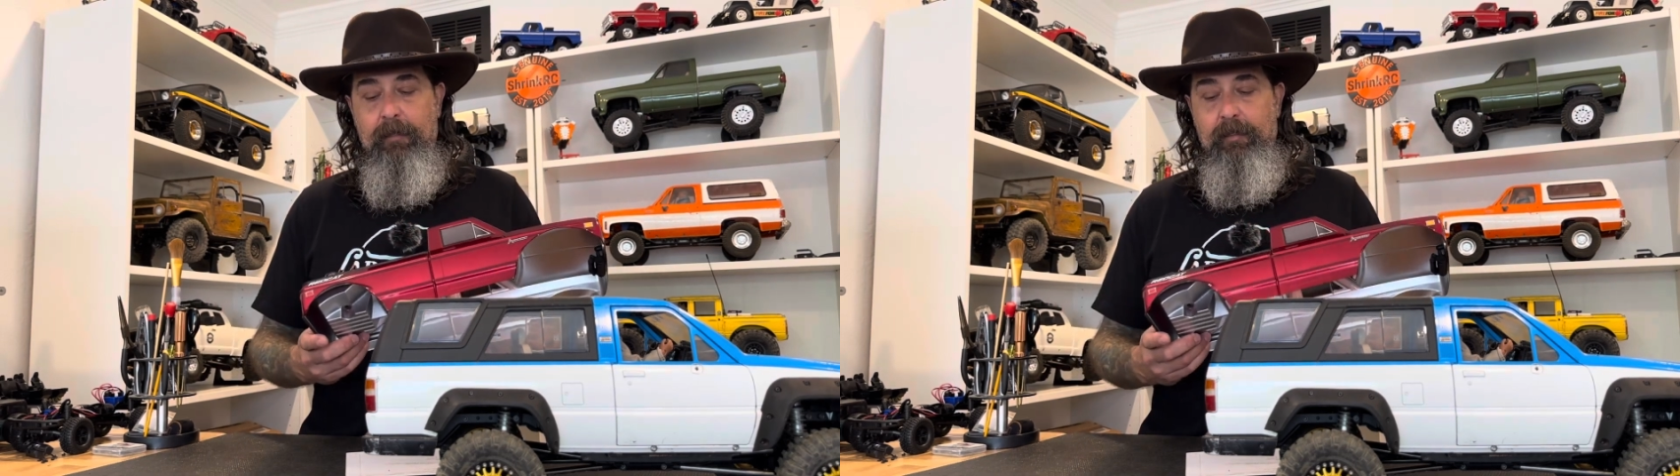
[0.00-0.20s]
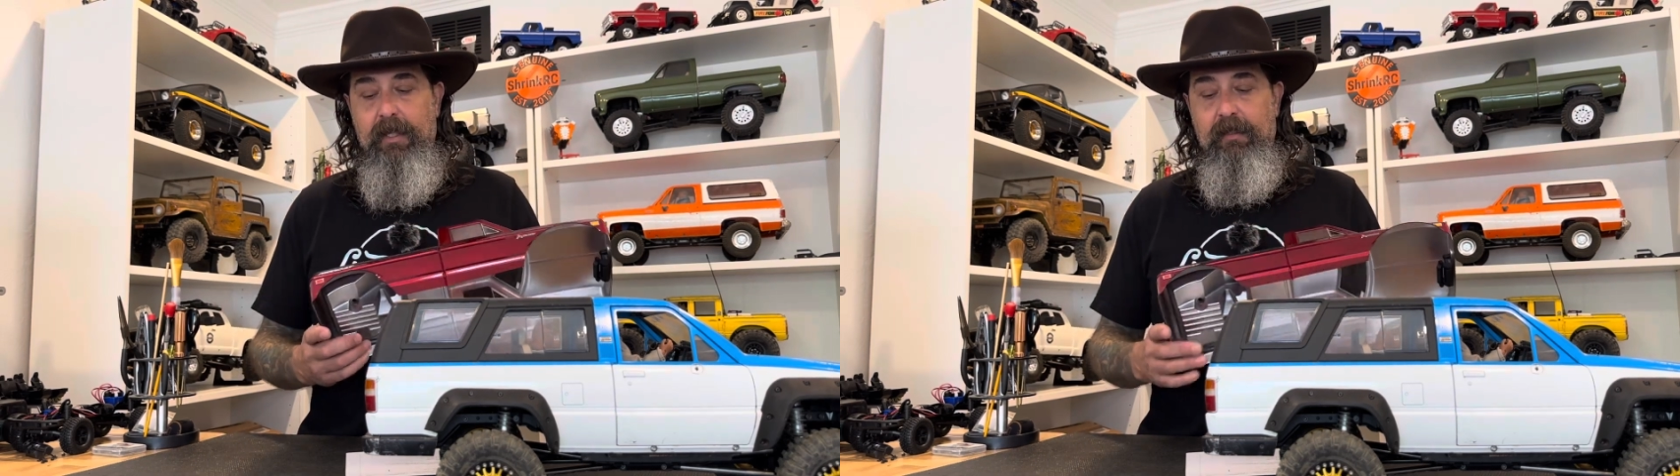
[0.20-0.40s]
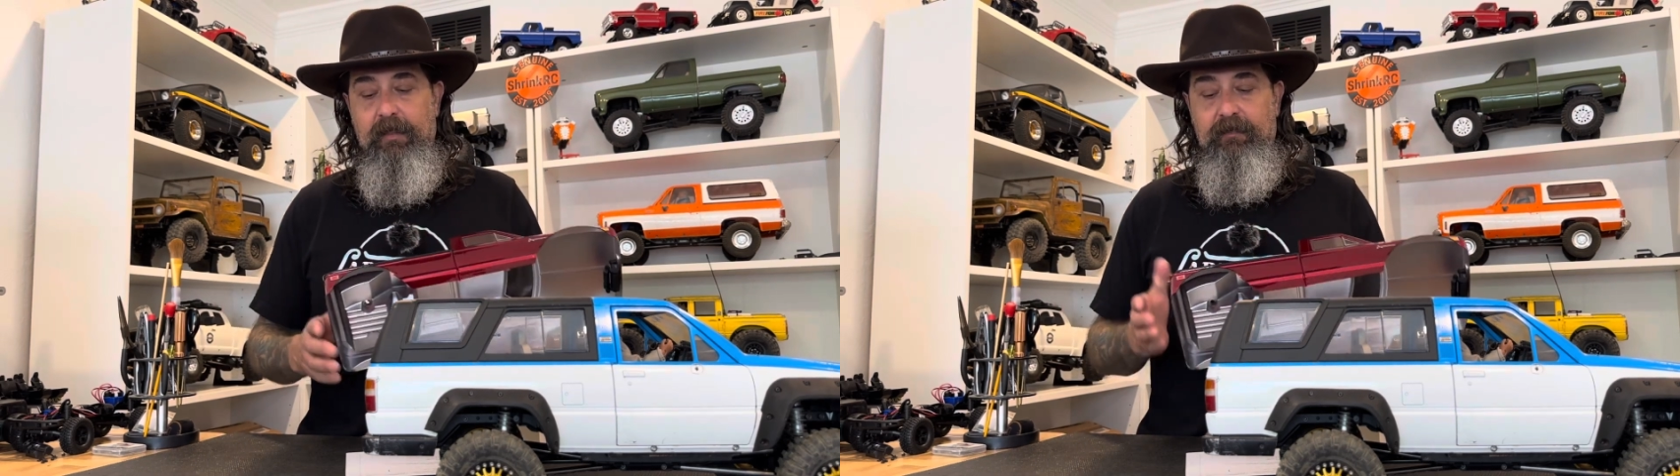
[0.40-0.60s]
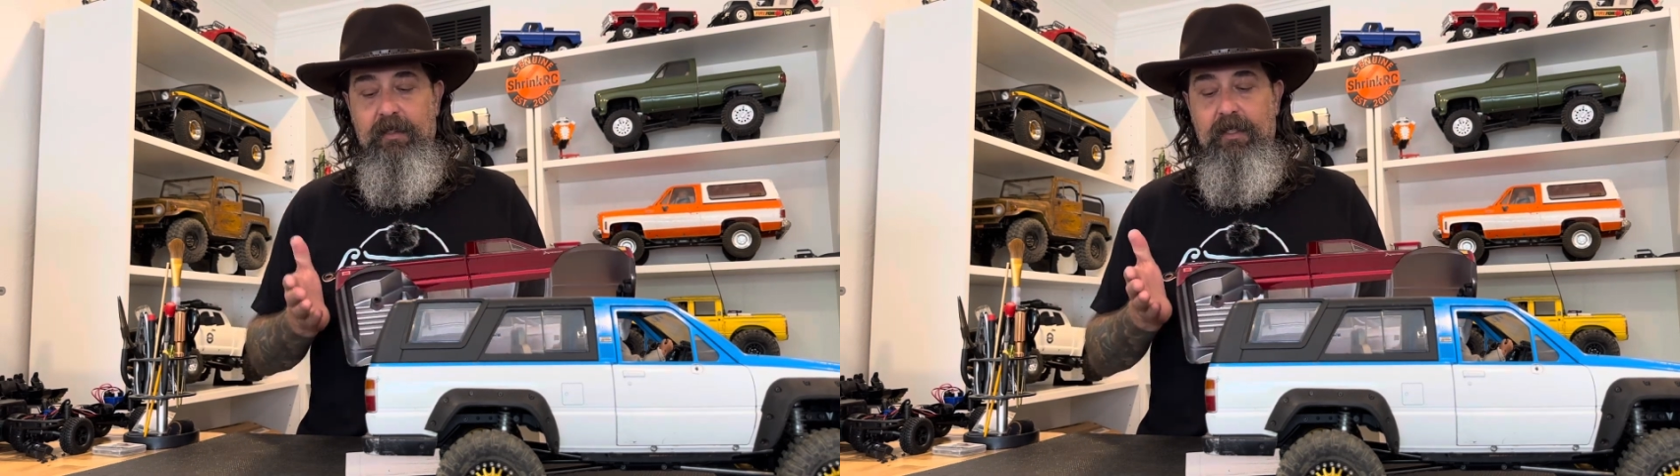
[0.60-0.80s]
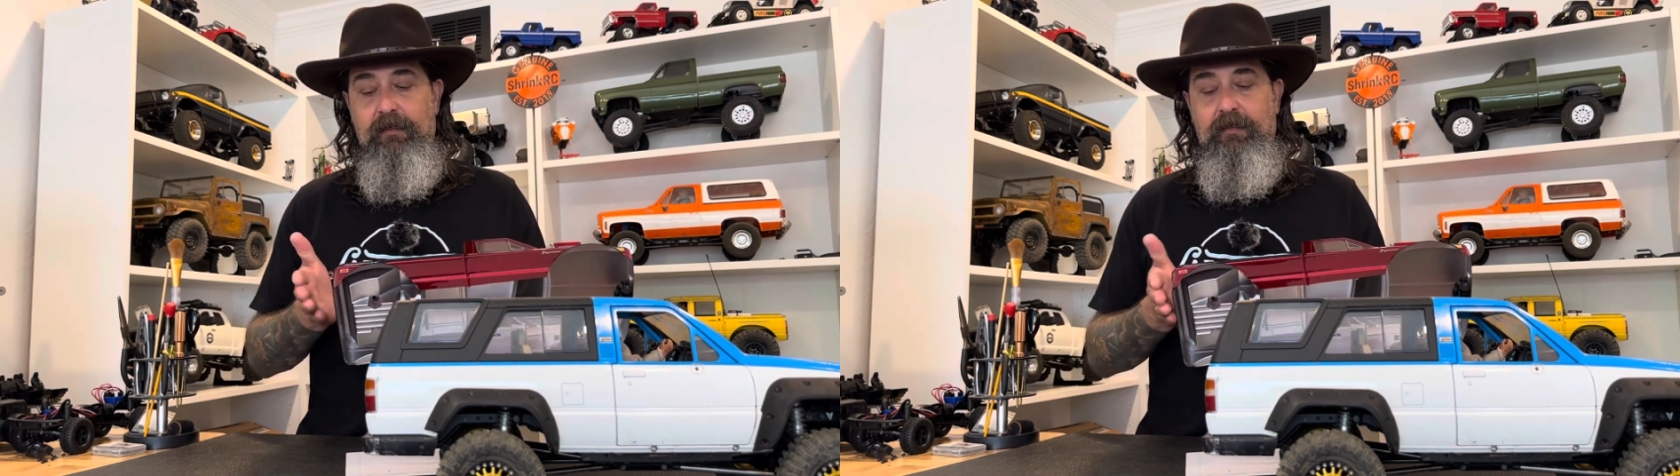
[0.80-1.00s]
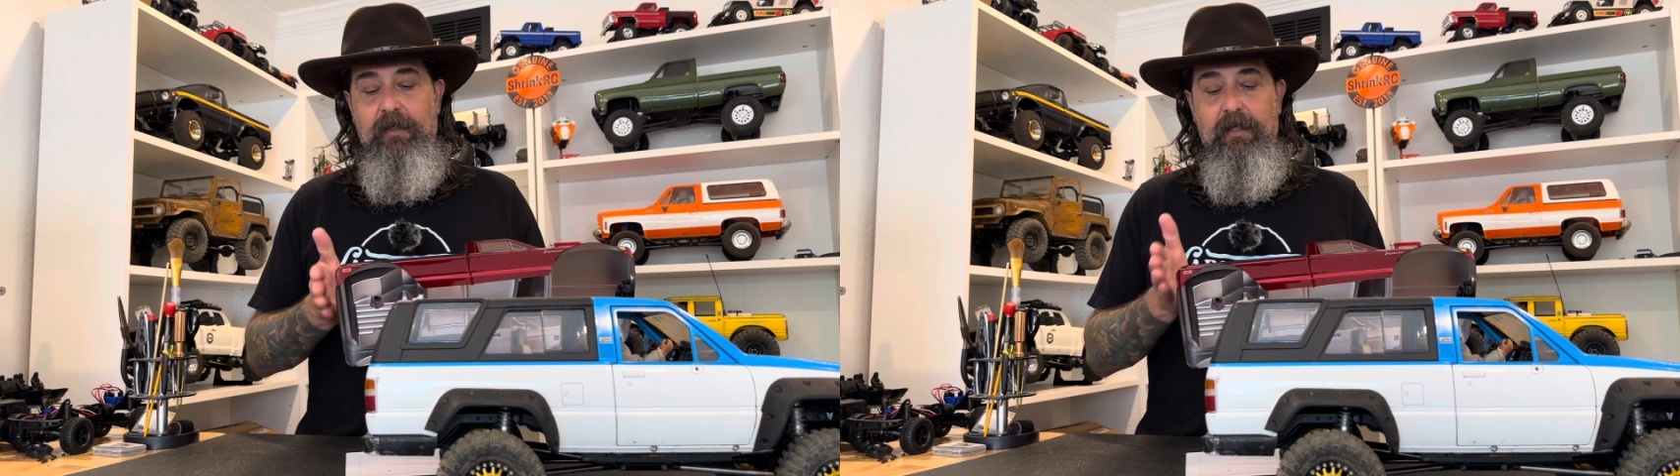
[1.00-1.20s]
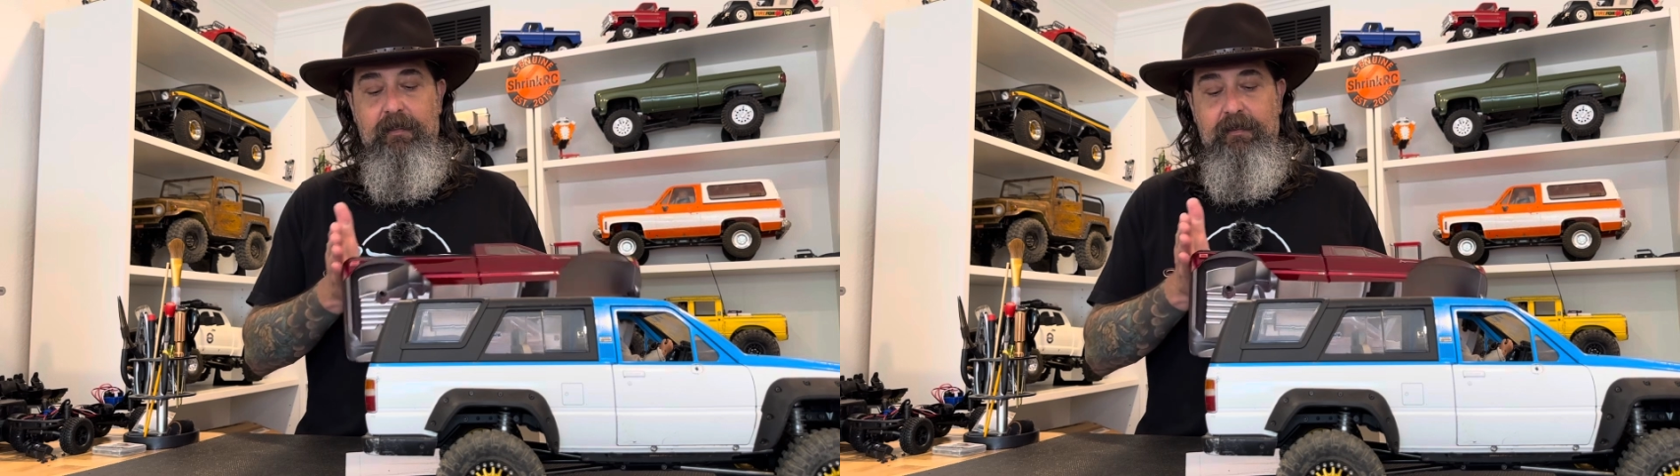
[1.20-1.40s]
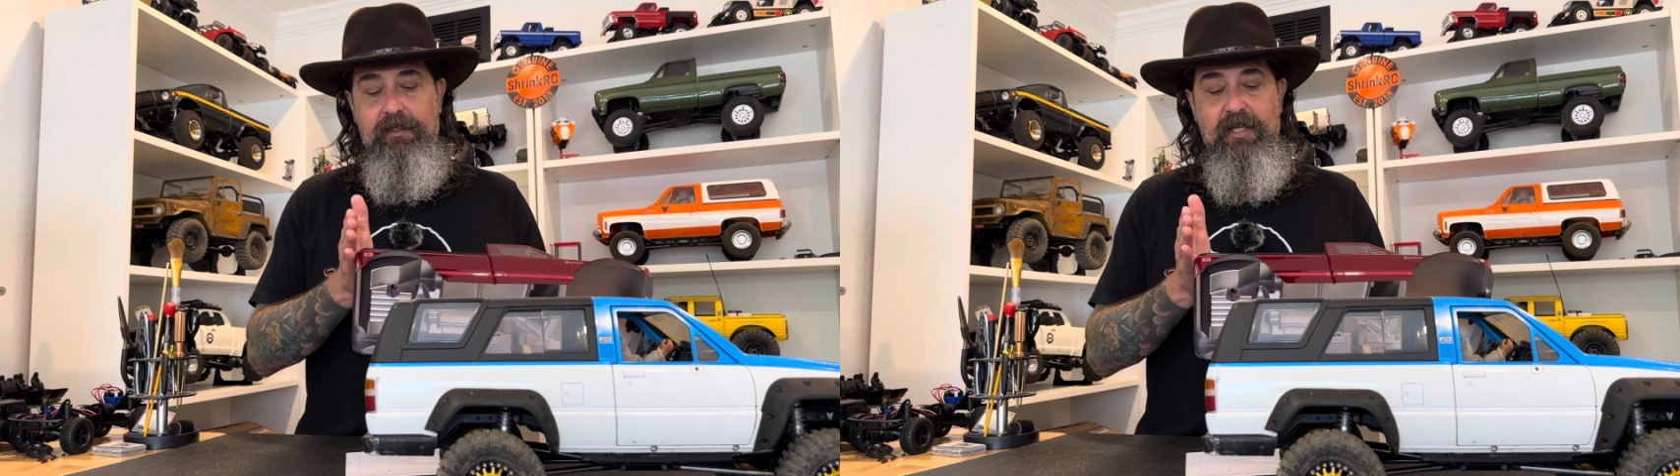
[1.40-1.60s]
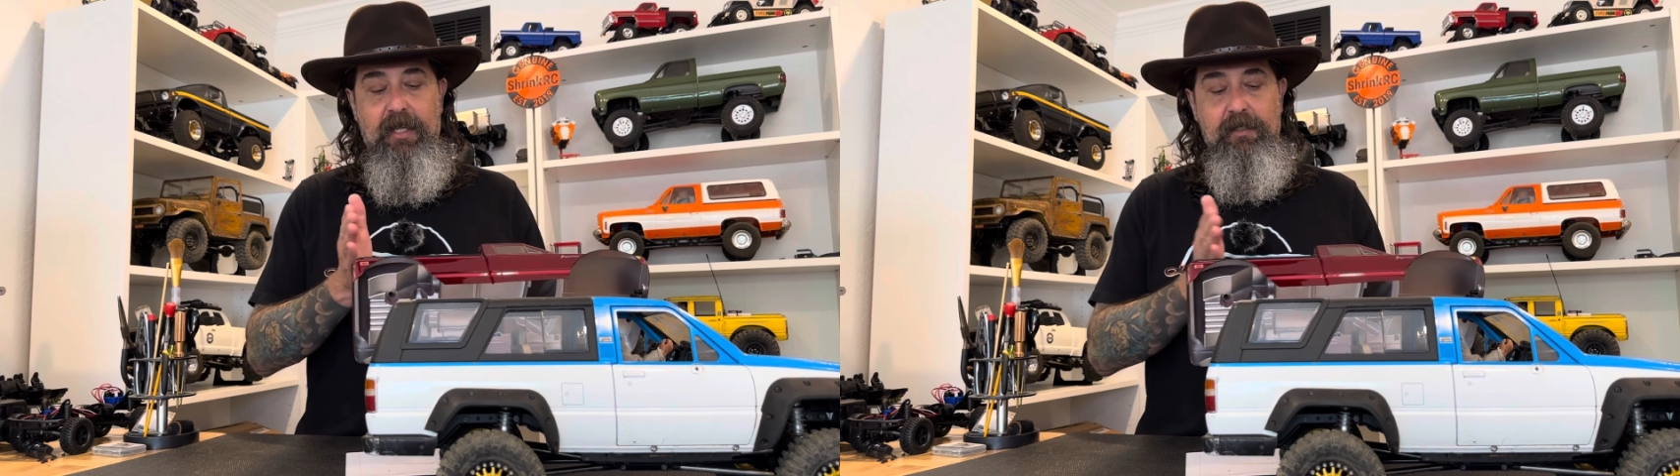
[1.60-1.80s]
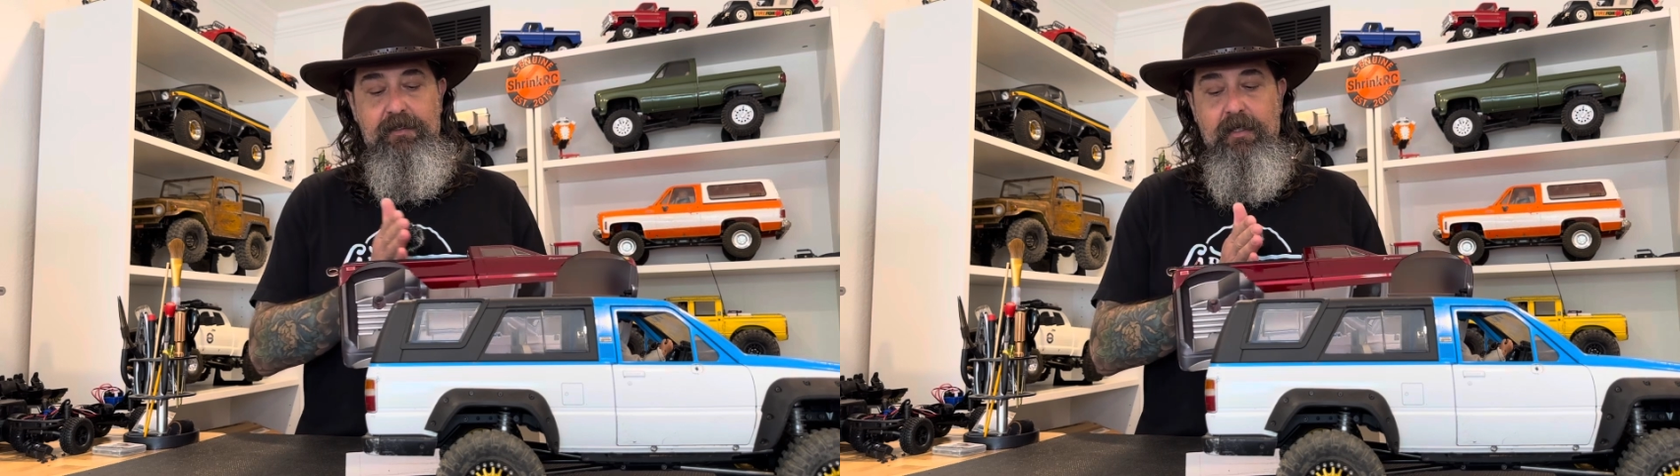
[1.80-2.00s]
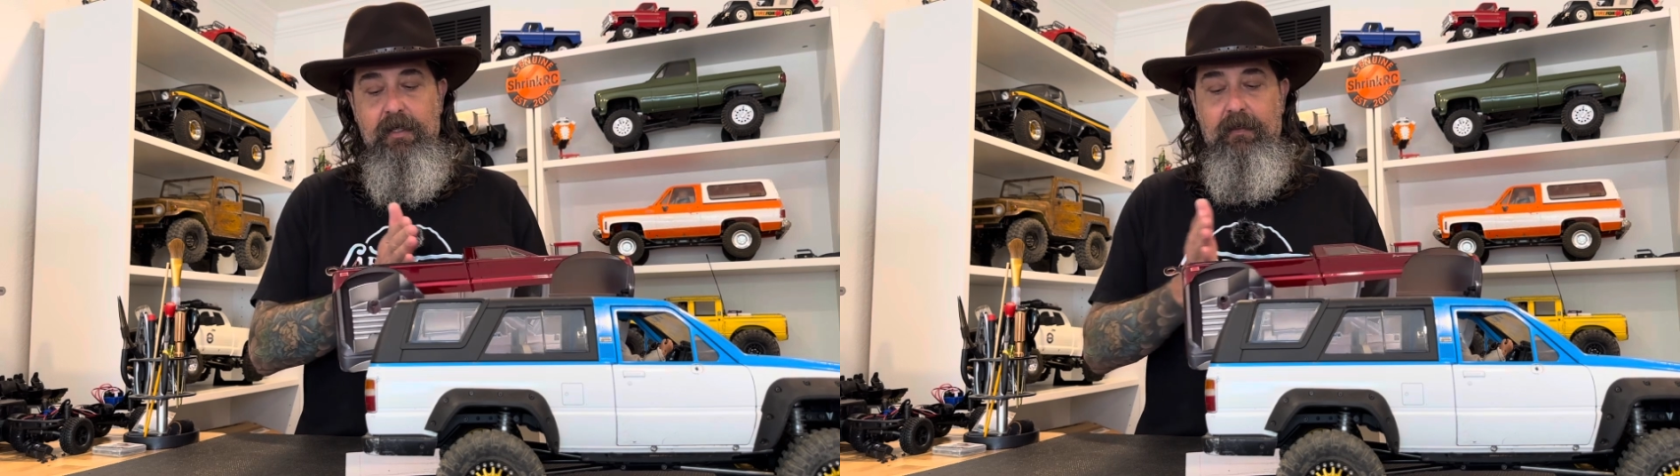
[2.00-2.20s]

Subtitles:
but let's say you decided to change